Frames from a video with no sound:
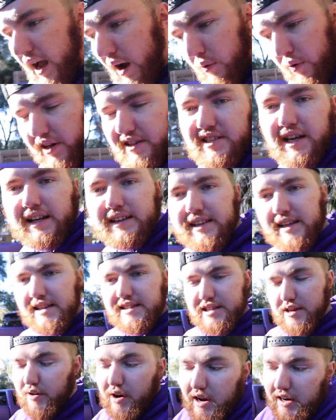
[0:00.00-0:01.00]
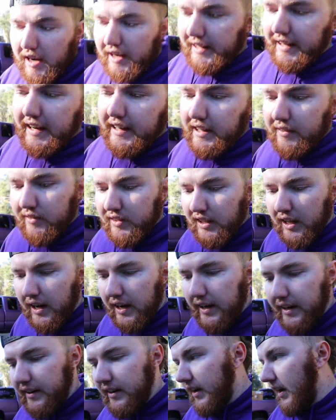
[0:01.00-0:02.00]
want to take the easy route. I can't even
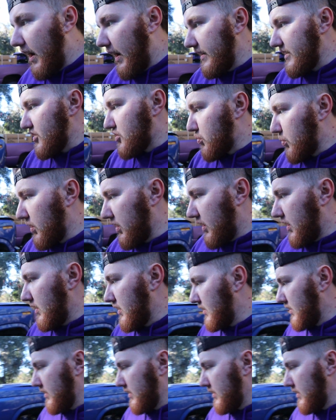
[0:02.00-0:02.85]
lie. I just want to